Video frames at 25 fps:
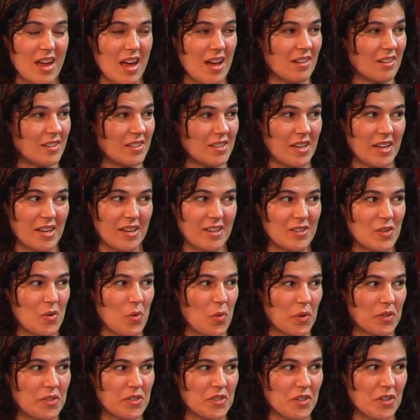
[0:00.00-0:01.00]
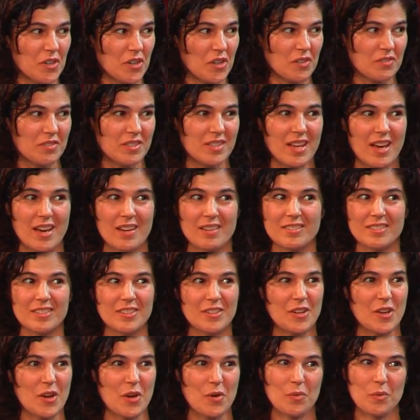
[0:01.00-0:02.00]
elegant hors d'oeuvres that
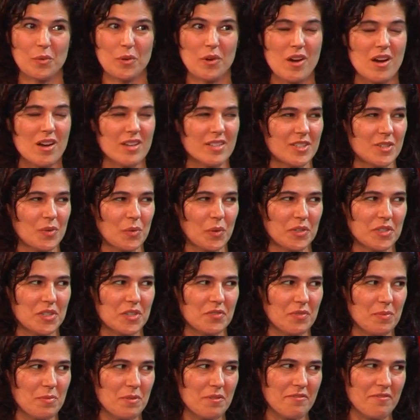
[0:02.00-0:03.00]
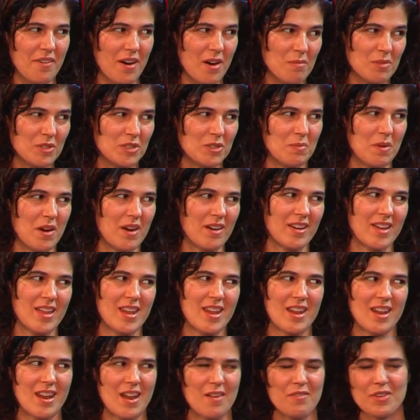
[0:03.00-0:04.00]
you know were all sourced from the farmers market,
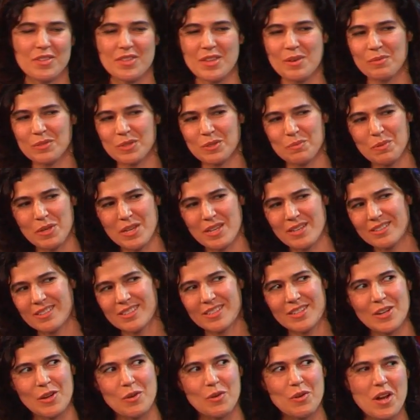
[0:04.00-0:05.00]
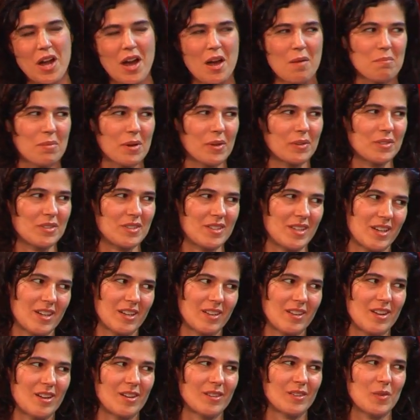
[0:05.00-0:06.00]
and everything was being you know composted
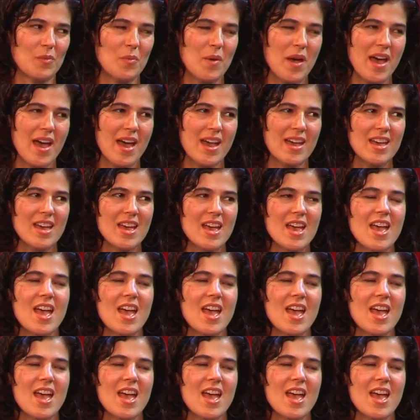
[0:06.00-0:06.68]
along the way,